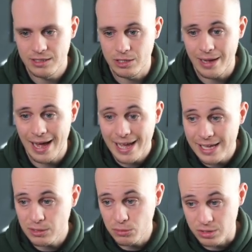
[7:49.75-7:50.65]
So A
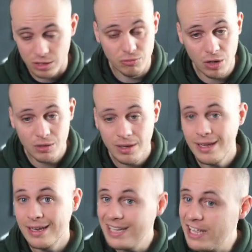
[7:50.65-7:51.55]
is also wrong,
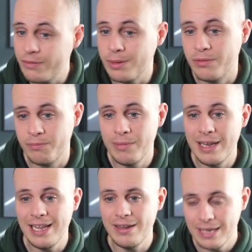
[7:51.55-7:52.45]
leaving
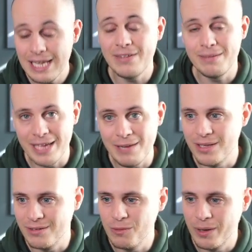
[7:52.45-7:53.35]
me with
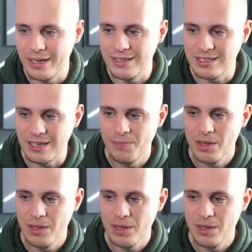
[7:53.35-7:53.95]
only one answer,